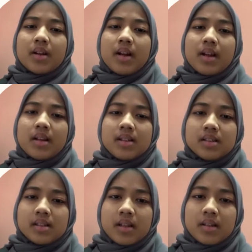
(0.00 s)
Achilles
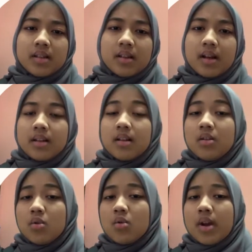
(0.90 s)
tendon at the
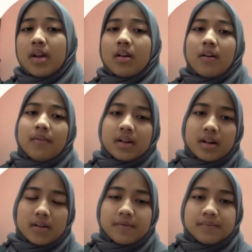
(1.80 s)
lower end of the
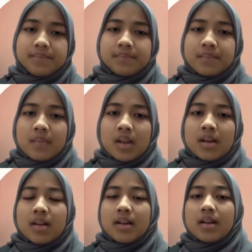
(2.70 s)
calf.
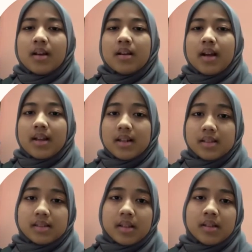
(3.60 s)
The Achilles
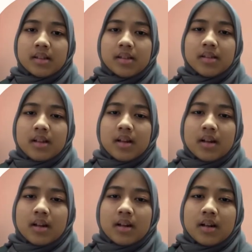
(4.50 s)
tendon
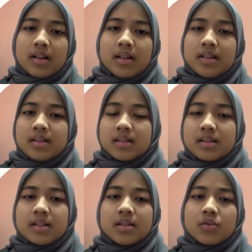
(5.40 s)
then insert
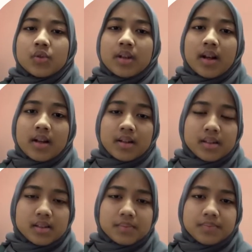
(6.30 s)
into the
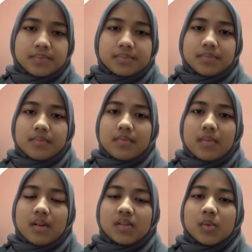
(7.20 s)
calcaneus.
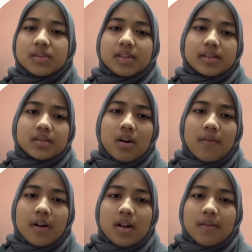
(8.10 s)
Small sacs of
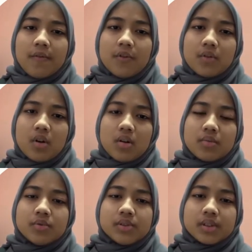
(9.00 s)
fluid called
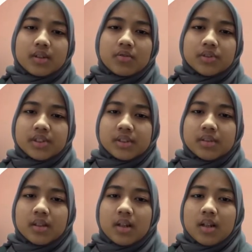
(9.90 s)
bursal cushion
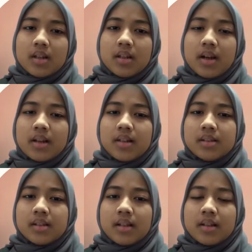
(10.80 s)
the Achilles
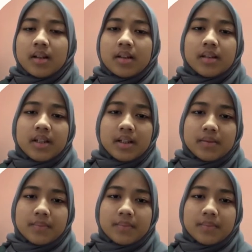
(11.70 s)
tendon at the heel.